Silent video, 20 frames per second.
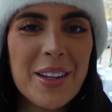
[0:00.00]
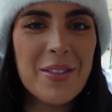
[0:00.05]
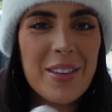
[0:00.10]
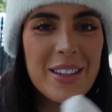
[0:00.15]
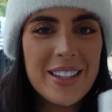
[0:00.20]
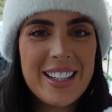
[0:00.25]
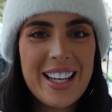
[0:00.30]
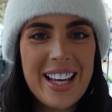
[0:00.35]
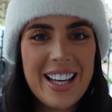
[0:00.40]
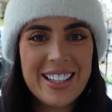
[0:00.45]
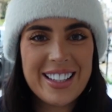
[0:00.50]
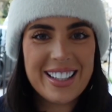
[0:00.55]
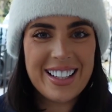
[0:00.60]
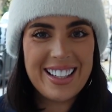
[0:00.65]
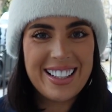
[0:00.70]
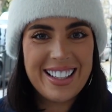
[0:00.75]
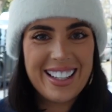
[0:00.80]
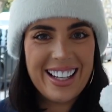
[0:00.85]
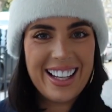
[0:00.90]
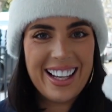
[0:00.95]
of the
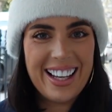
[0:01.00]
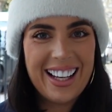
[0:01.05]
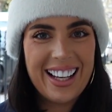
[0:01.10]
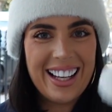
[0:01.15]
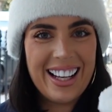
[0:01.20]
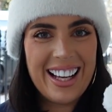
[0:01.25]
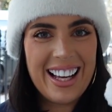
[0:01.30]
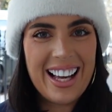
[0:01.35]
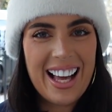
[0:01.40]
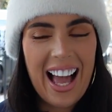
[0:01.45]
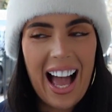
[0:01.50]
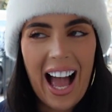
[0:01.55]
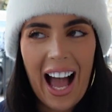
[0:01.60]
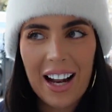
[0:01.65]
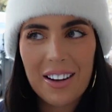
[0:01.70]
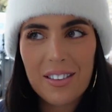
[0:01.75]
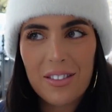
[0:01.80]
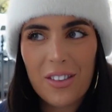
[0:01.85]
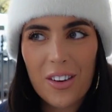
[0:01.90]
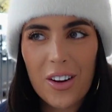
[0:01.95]
season. Yay!
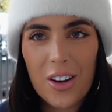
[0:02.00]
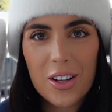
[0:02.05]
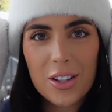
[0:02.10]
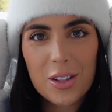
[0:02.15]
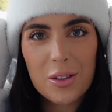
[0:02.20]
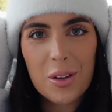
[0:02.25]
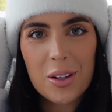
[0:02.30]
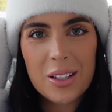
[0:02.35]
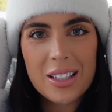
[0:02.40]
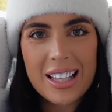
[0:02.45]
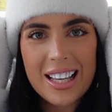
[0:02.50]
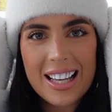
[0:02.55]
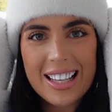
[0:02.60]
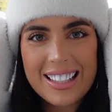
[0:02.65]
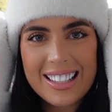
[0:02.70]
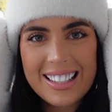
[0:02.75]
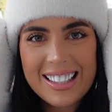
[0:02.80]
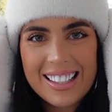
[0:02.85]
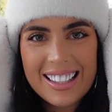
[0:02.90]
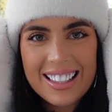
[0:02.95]
And first, what's
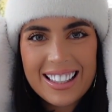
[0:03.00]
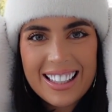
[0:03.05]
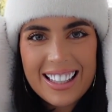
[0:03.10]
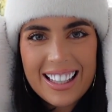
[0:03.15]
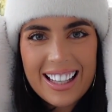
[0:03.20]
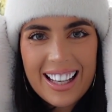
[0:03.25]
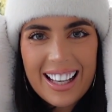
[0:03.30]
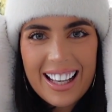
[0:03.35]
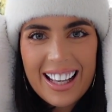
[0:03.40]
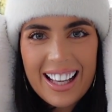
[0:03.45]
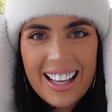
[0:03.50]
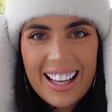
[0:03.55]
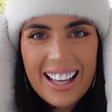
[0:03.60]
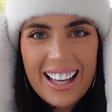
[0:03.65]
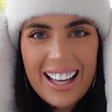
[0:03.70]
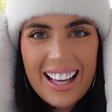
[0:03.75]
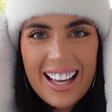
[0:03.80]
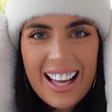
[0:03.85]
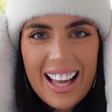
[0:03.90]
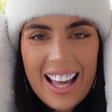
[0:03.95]
this?
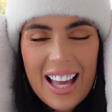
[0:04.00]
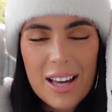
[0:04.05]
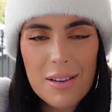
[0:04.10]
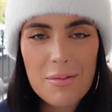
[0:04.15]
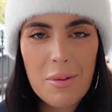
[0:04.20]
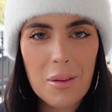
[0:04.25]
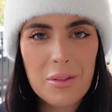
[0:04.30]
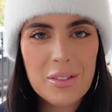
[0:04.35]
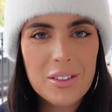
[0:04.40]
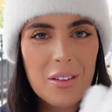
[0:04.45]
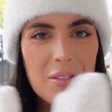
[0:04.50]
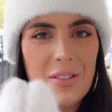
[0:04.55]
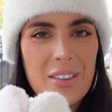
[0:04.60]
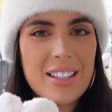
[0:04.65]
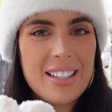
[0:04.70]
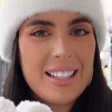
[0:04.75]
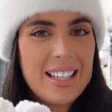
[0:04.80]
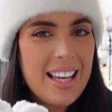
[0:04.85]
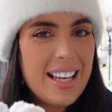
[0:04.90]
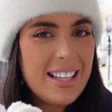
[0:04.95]
earmuffs, earmuffs kind of, of
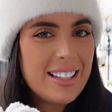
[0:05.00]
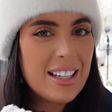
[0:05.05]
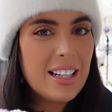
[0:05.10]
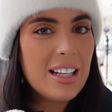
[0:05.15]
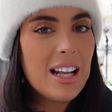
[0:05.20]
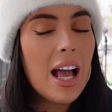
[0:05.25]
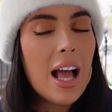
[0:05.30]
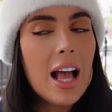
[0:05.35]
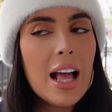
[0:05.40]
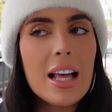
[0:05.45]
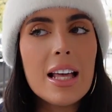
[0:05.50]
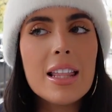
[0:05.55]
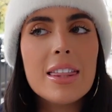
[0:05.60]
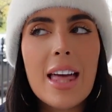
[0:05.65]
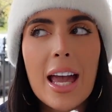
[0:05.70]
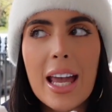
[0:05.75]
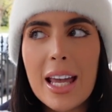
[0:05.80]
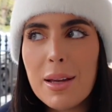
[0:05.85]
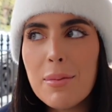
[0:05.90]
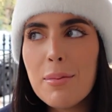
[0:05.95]
the season. Headband.
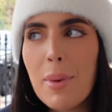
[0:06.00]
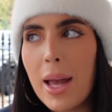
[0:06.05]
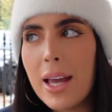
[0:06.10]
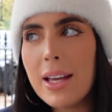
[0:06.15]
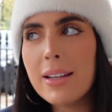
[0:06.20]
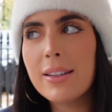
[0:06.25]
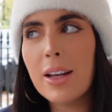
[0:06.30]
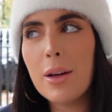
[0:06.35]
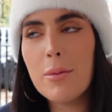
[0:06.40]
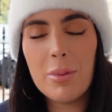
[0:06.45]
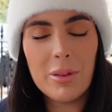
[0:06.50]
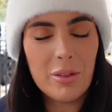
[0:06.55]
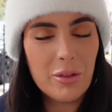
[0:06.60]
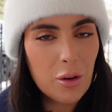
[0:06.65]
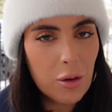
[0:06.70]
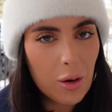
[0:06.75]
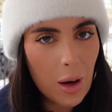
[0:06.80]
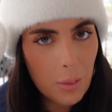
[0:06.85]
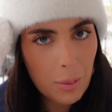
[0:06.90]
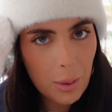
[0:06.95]
They make so
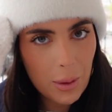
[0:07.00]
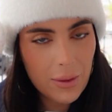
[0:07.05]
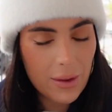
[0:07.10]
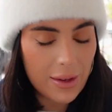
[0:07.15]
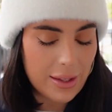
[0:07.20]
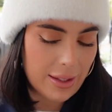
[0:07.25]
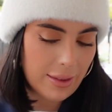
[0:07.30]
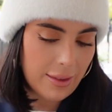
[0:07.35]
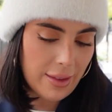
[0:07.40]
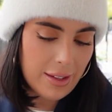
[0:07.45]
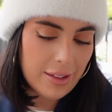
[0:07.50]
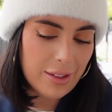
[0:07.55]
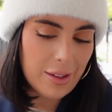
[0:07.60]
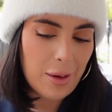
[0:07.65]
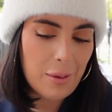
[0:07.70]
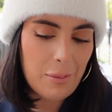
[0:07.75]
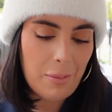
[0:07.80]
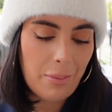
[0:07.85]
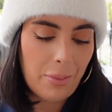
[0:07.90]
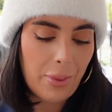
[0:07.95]
before I put this and this
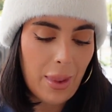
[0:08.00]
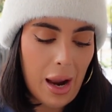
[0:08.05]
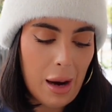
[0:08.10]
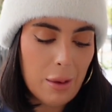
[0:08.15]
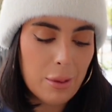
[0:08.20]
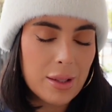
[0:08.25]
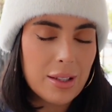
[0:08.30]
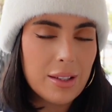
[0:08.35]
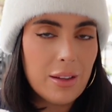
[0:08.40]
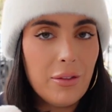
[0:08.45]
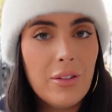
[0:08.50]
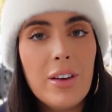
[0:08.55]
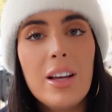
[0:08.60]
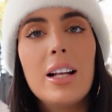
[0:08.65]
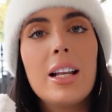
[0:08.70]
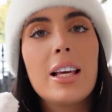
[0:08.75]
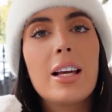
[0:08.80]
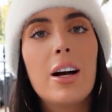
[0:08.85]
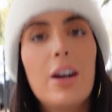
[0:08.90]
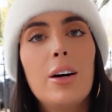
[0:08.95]
on, mm. I was
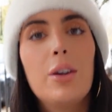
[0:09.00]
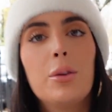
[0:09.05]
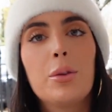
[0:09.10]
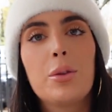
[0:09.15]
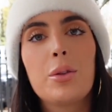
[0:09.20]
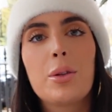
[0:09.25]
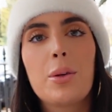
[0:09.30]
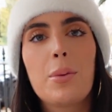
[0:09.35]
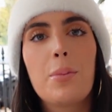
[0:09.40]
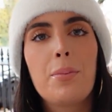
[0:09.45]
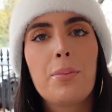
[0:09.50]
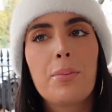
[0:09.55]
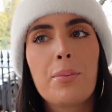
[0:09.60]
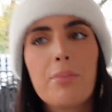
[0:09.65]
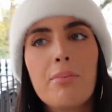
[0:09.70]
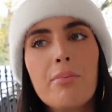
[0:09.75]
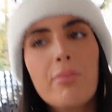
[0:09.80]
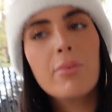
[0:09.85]
severely cold. Mm -hmm.